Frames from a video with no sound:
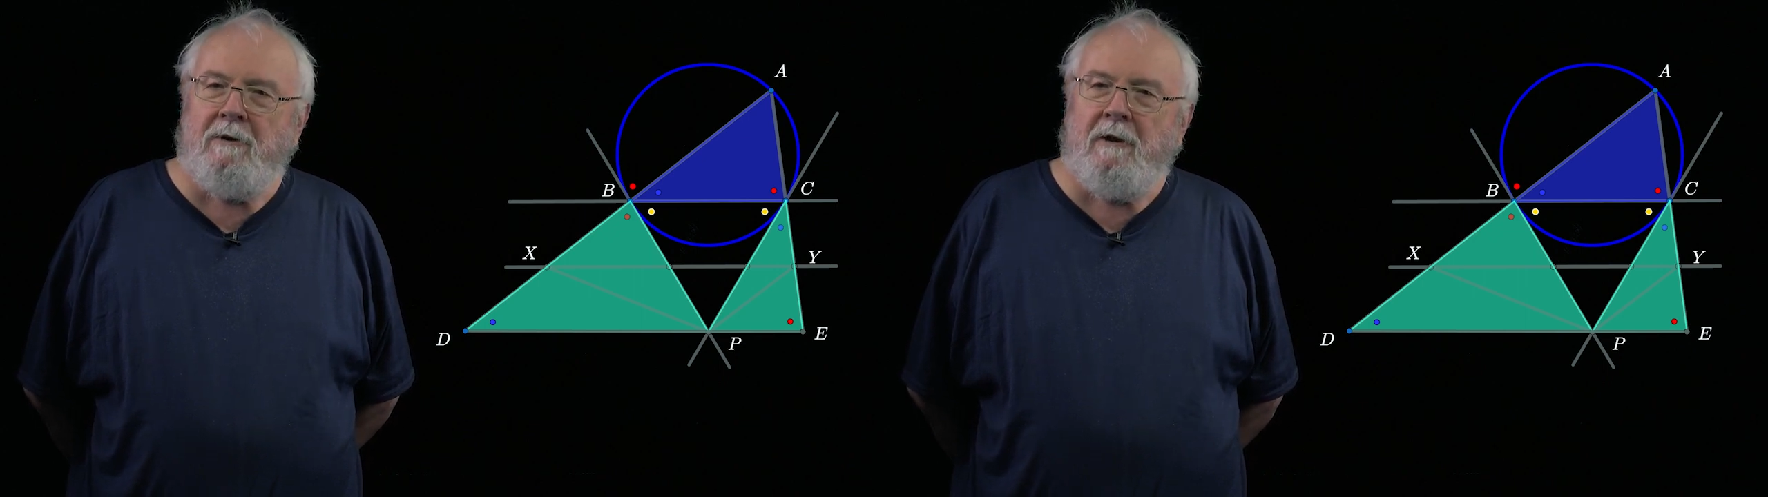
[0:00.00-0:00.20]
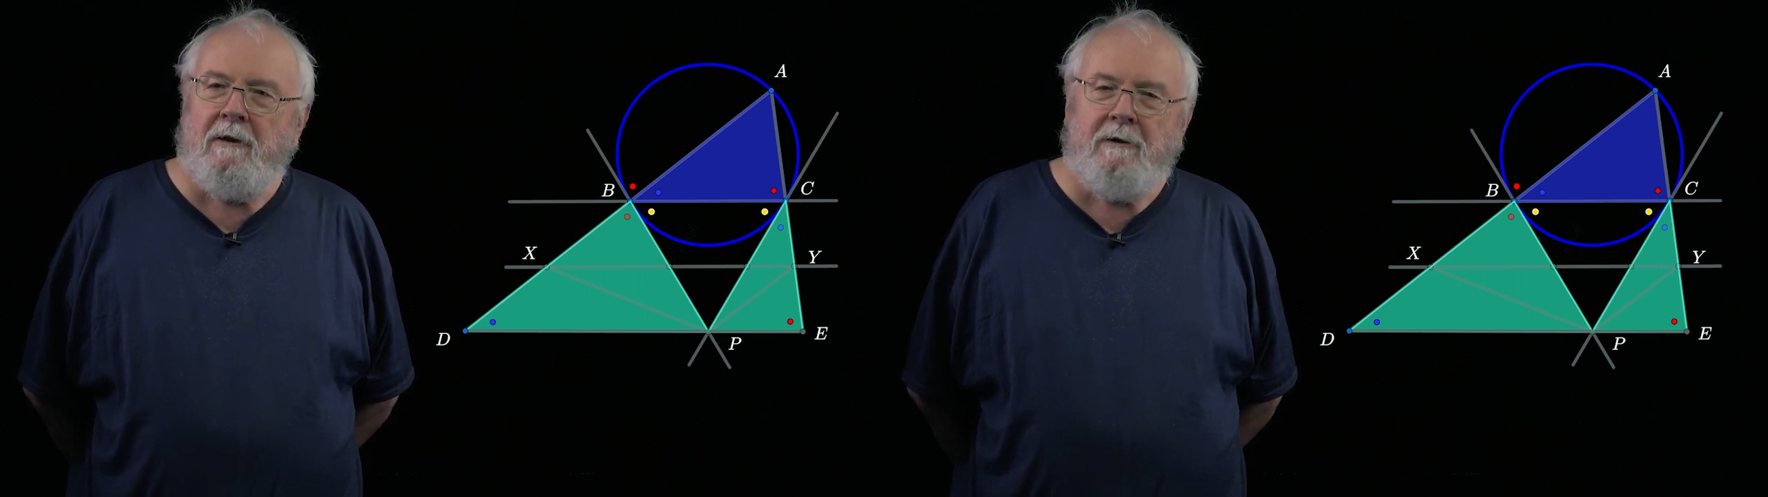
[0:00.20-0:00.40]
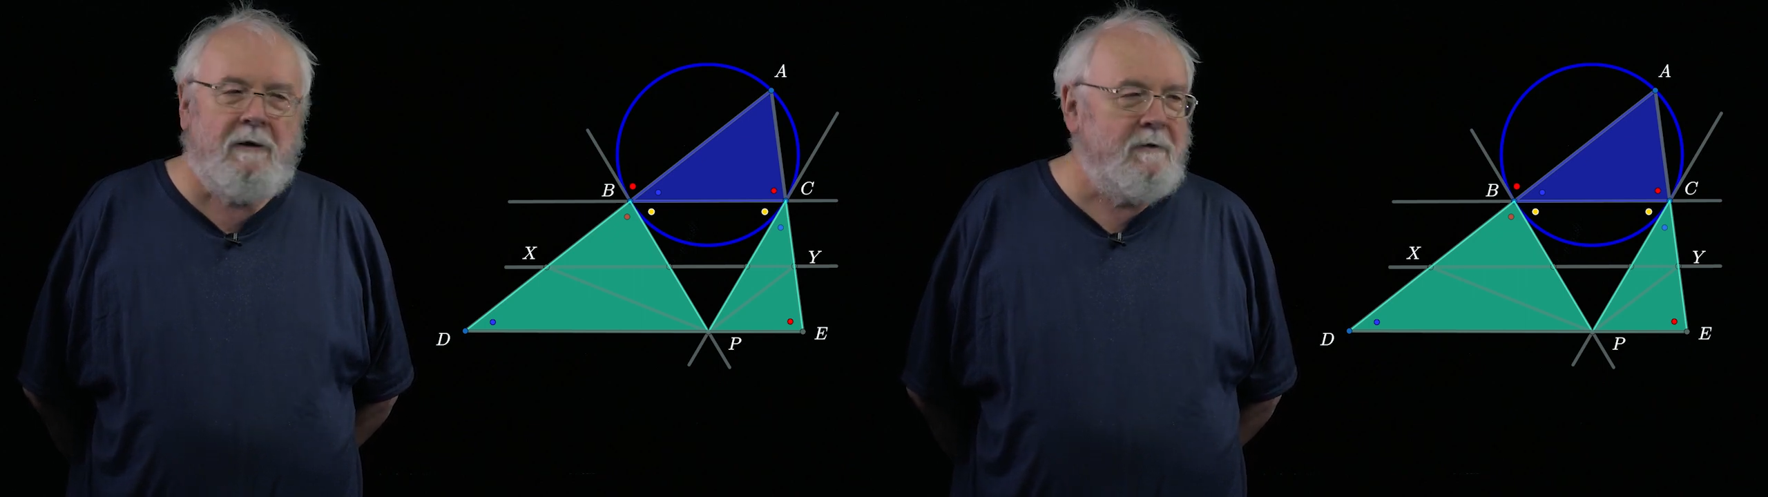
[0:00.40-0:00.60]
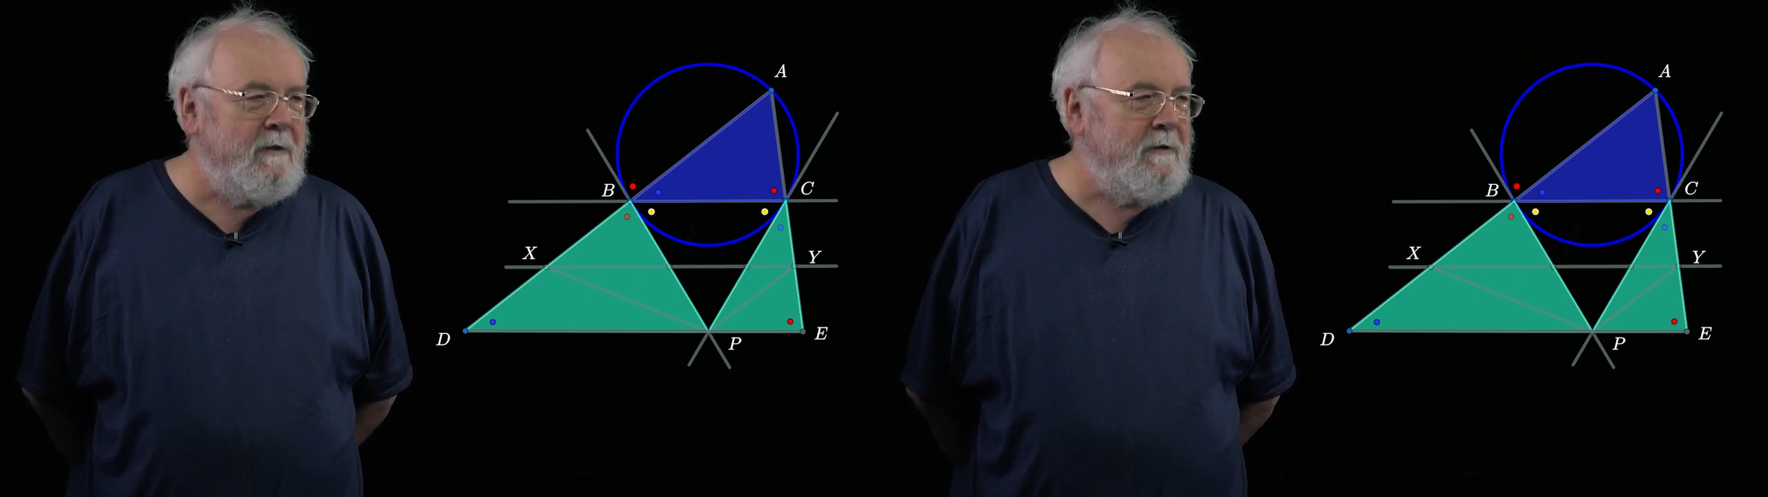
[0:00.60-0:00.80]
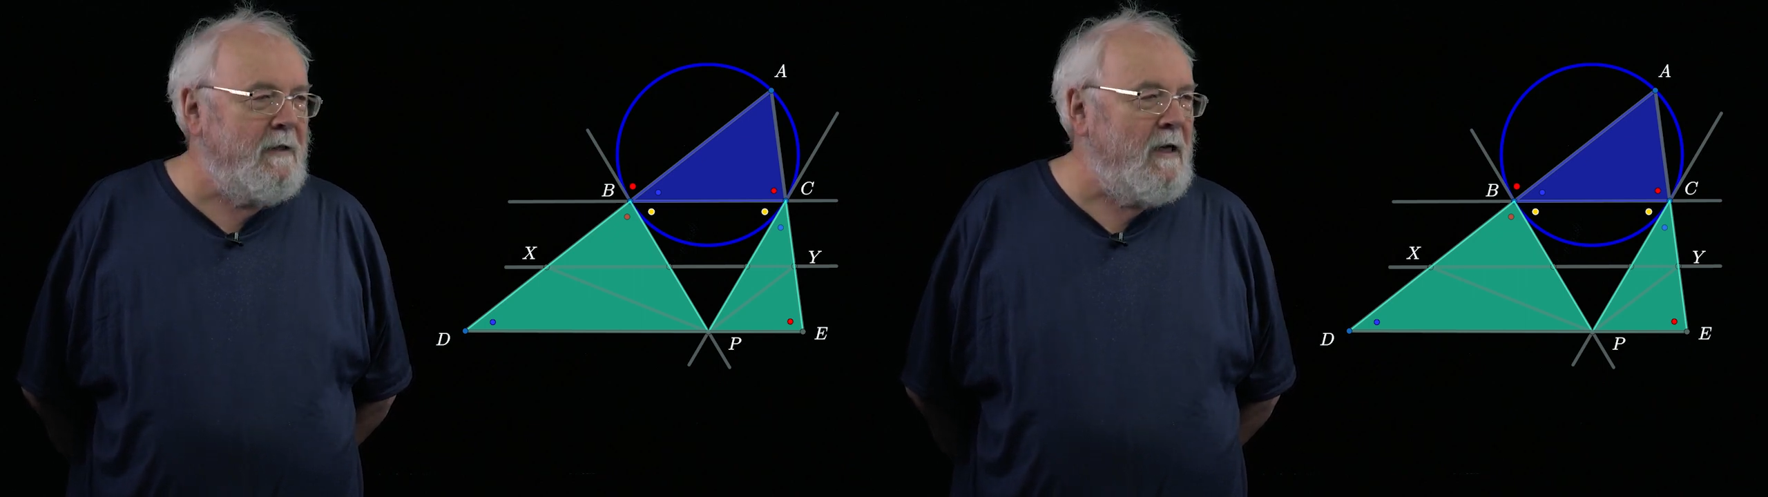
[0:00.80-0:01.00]

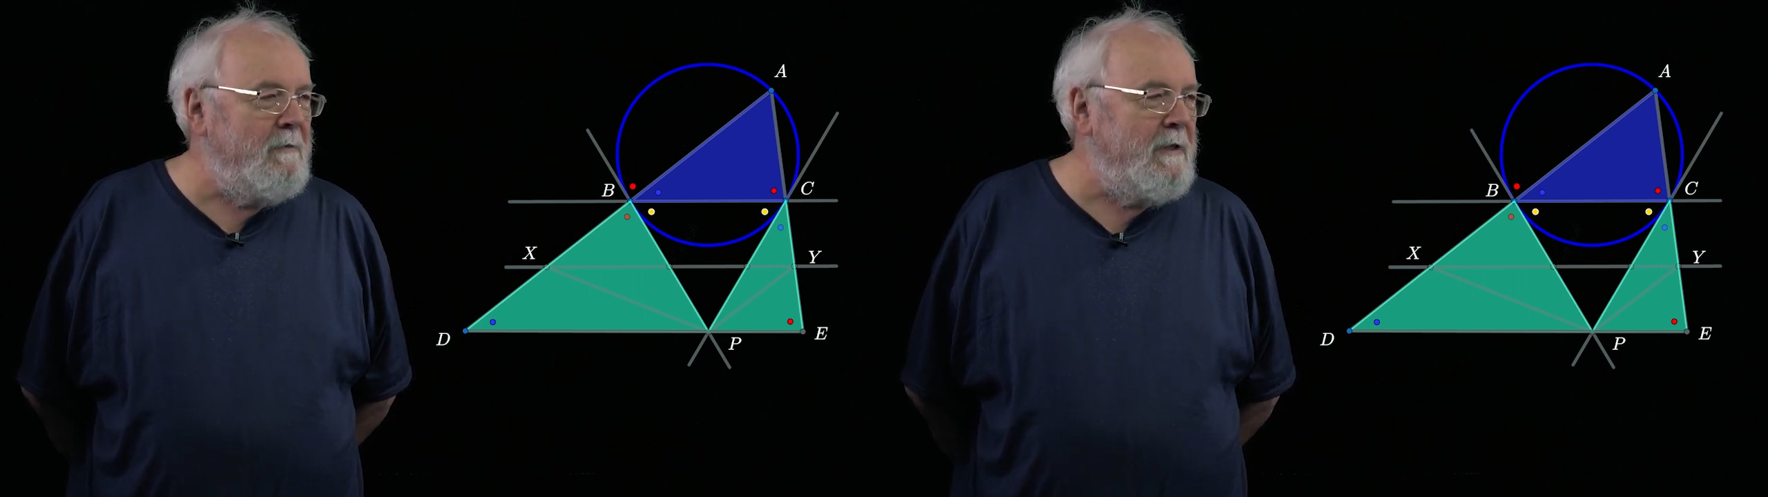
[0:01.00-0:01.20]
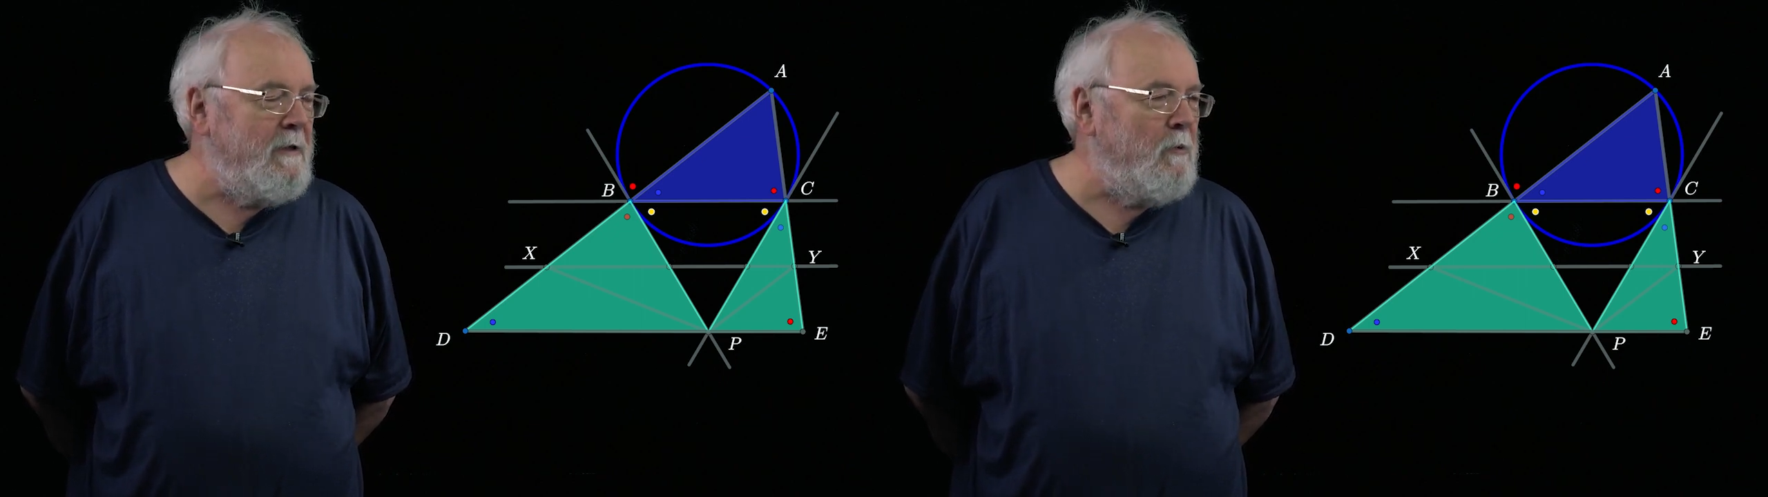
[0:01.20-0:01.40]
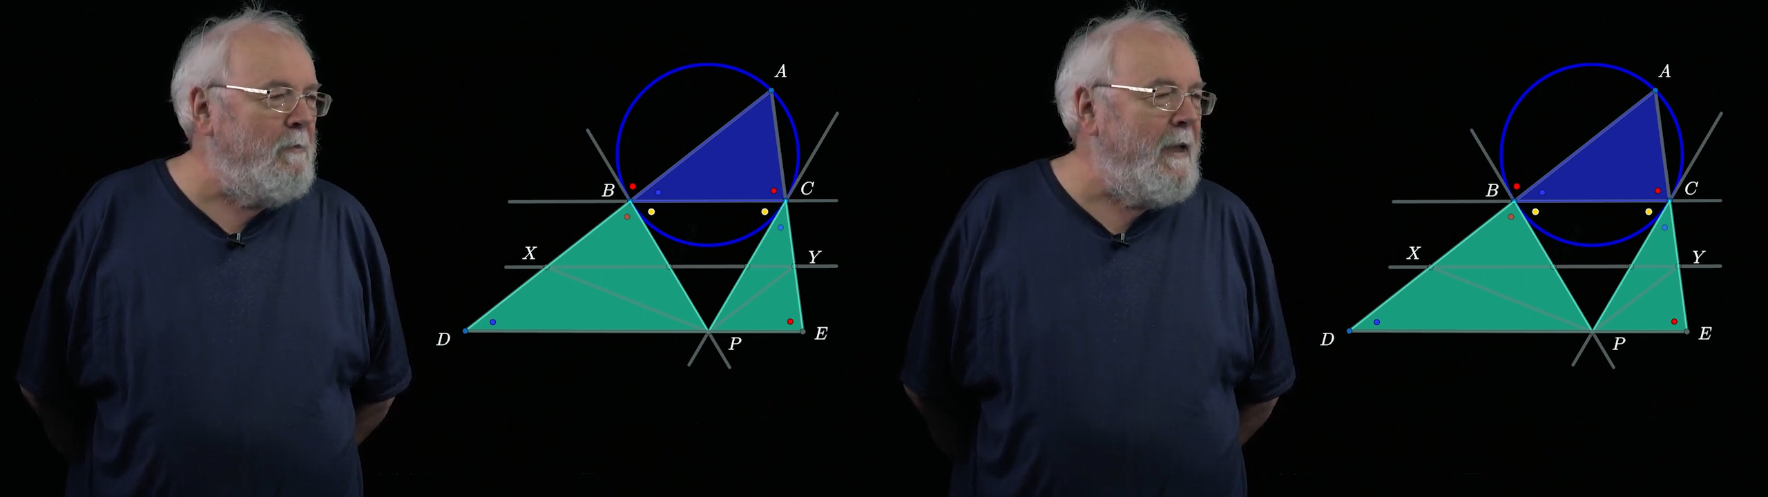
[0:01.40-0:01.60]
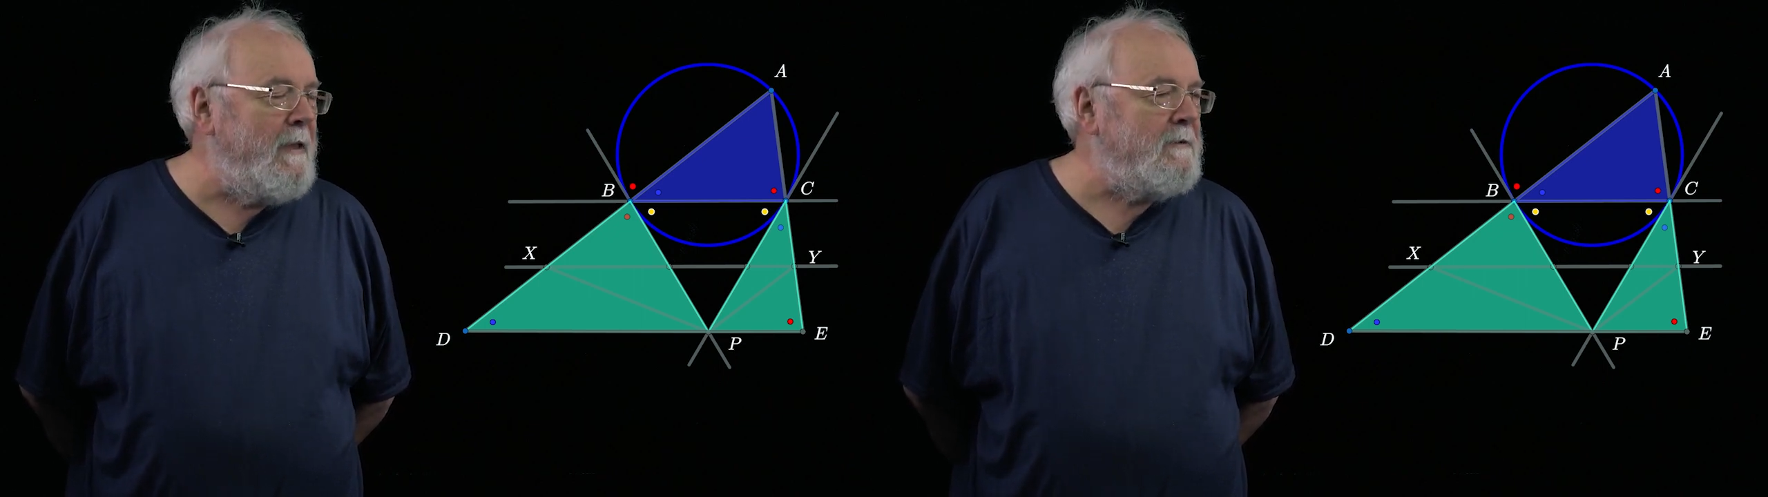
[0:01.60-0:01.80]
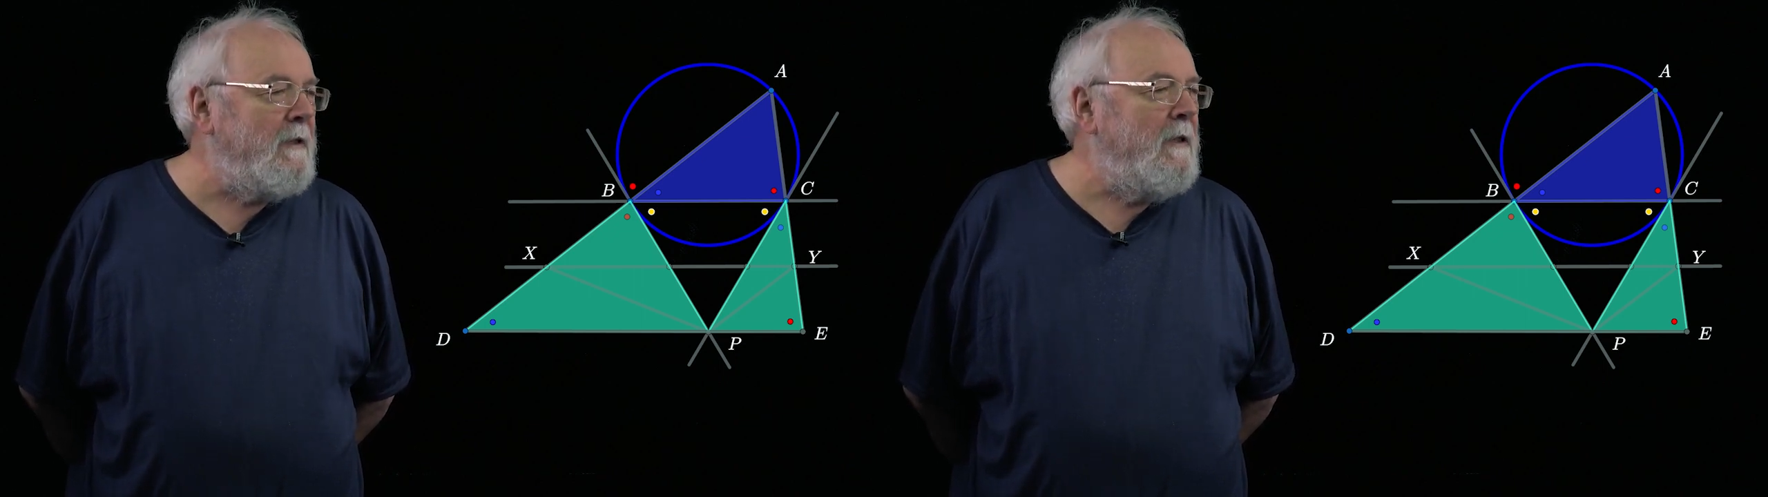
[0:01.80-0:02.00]
They come in equal
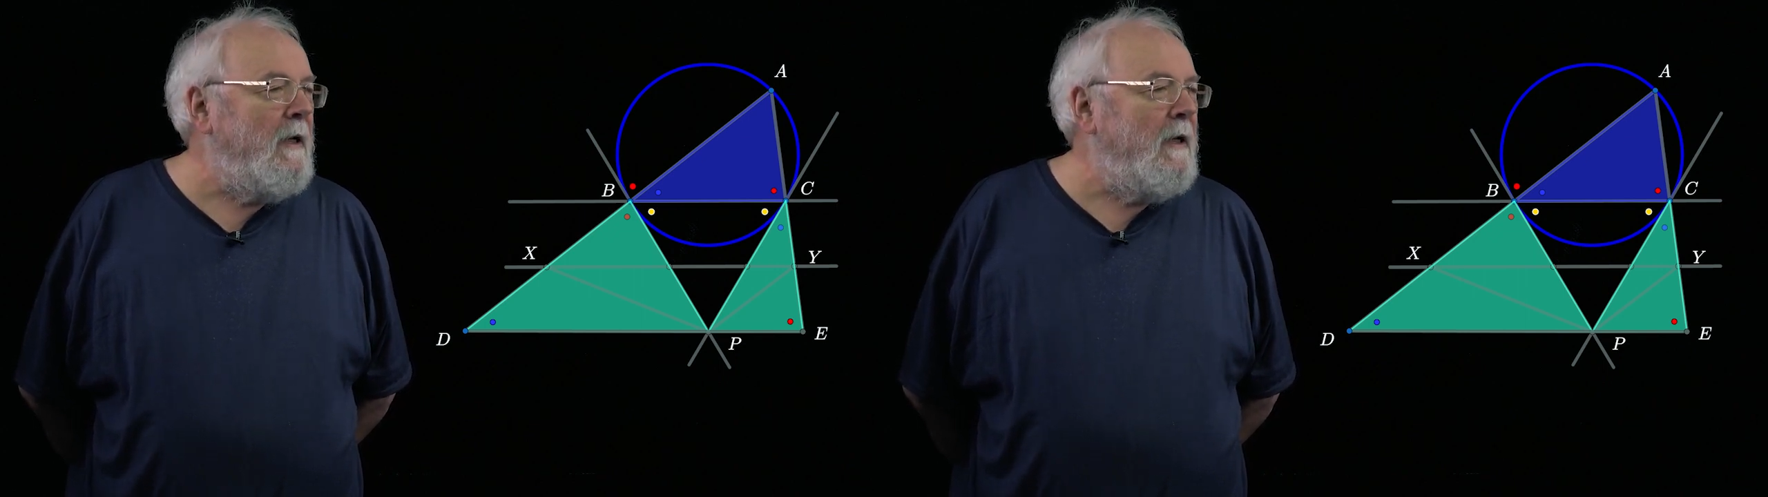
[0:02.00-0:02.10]
pairs.